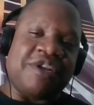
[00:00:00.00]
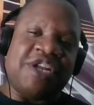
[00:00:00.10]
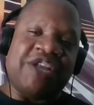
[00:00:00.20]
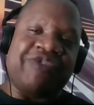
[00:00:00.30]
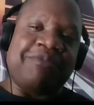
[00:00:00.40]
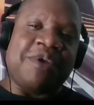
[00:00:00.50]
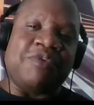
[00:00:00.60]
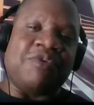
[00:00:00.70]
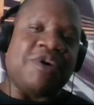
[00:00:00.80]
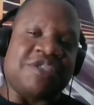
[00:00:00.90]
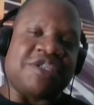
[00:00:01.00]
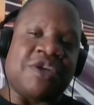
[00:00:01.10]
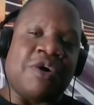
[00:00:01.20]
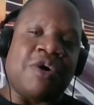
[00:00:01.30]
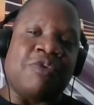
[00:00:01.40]
it'll never be a was,
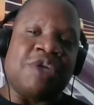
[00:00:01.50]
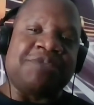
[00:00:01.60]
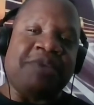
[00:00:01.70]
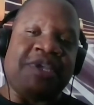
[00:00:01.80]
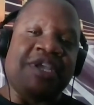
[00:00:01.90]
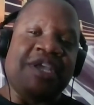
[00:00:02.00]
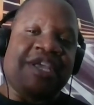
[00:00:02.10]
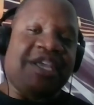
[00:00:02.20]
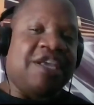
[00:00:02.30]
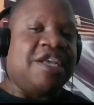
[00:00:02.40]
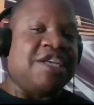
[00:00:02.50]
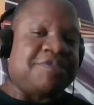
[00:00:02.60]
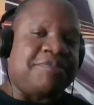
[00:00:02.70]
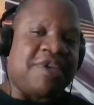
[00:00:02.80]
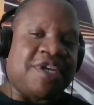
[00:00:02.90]
it'll always be
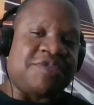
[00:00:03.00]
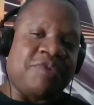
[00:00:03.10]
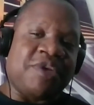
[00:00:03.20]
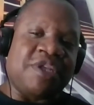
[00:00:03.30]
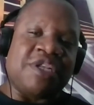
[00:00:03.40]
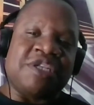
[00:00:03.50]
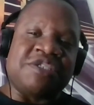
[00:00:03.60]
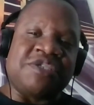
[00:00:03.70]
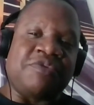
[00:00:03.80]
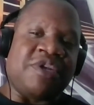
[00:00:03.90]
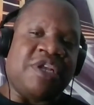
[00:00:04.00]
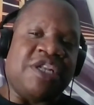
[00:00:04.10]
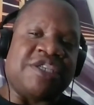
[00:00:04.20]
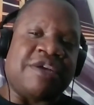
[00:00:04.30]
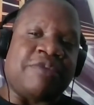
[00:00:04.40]
is, because we get to listen to it
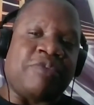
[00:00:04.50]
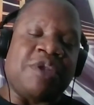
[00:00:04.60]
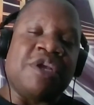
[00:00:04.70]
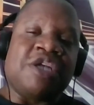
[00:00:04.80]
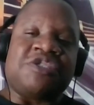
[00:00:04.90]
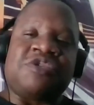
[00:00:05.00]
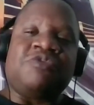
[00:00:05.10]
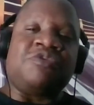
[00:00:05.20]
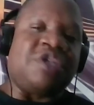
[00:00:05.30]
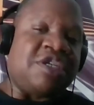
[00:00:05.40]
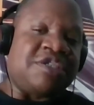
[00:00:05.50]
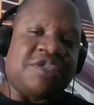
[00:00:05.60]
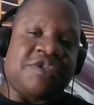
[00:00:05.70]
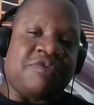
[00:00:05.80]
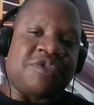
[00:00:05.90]
anytime that we choose to
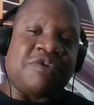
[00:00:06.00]
listen to it.